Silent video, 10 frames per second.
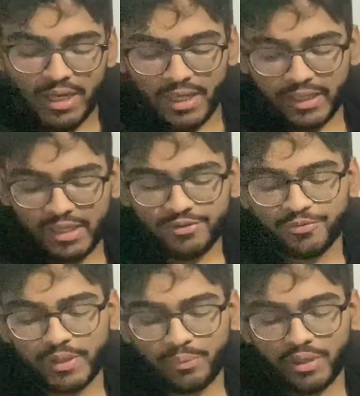It gives
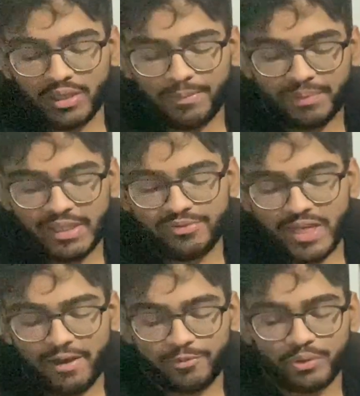free will and believes
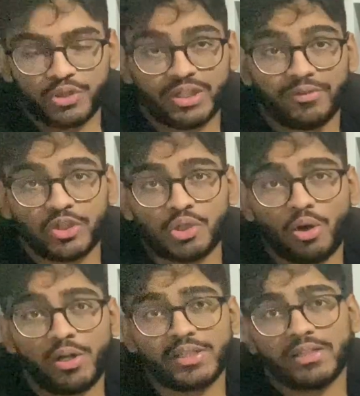that everyone should have a
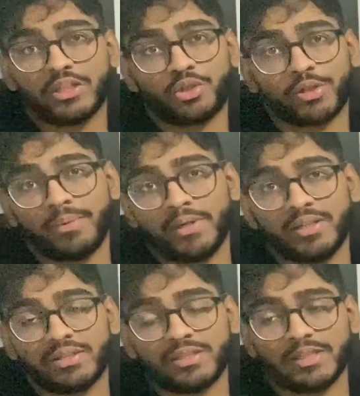choice in the
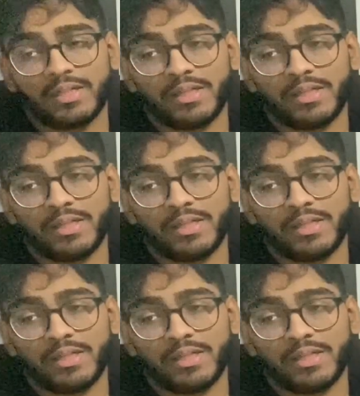treatments,